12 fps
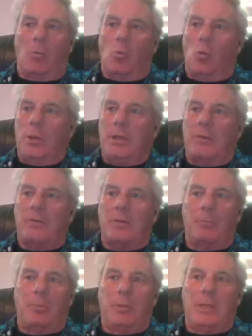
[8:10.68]
we
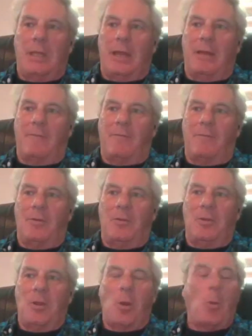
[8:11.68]
simply have
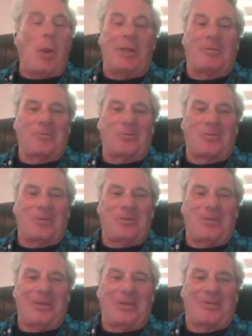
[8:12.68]
no answers to
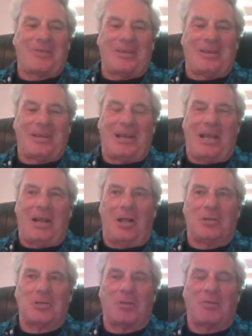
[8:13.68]
this.
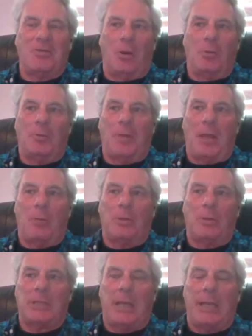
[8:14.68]
I'll just note that
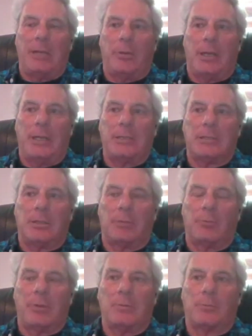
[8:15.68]
when I did a
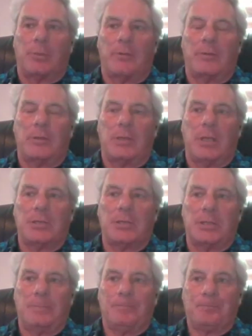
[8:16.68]
recent
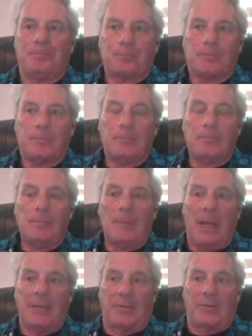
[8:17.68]
presentation
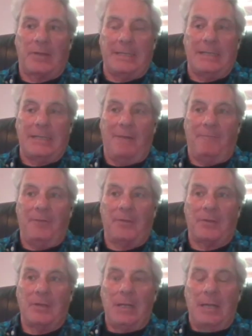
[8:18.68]
at the SCI
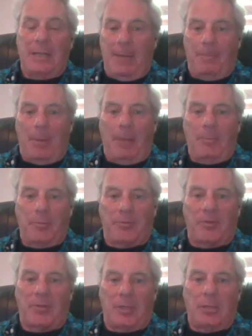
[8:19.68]
conference, that probably was
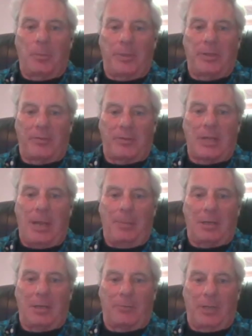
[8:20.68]
the single biggest
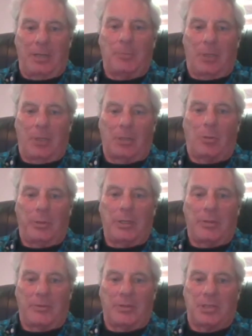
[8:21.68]
topic, right, among our
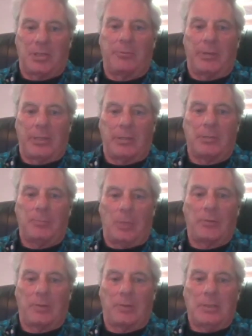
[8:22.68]
audience that generated the
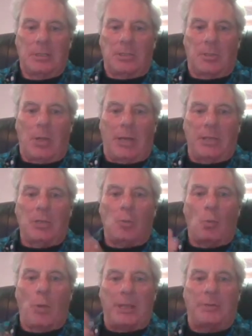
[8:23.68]
most. How do you
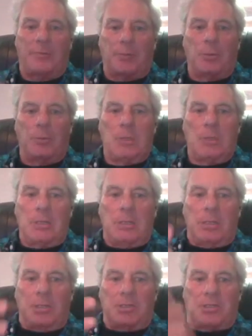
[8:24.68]
wade through
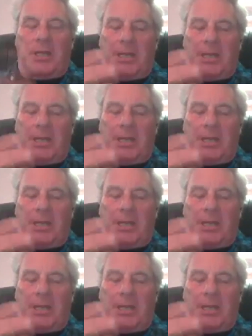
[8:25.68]
Gen